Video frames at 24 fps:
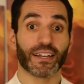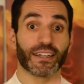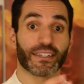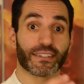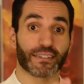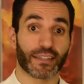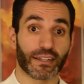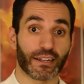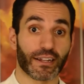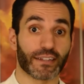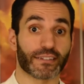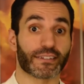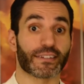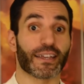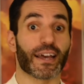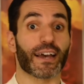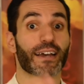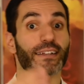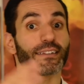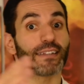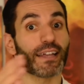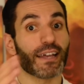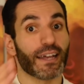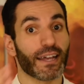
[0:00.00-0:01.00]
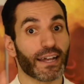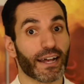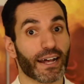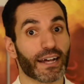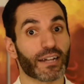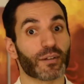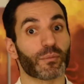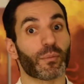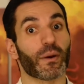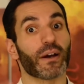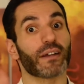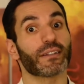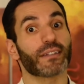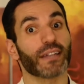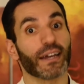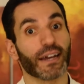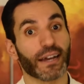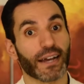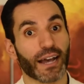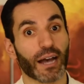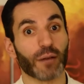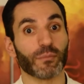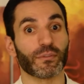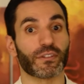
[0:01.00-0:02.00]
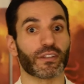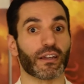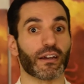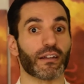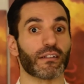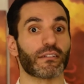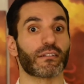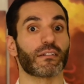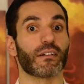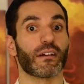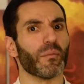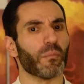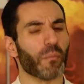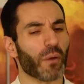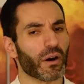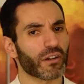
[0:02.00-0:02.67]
Salasat Arbat Khamsat,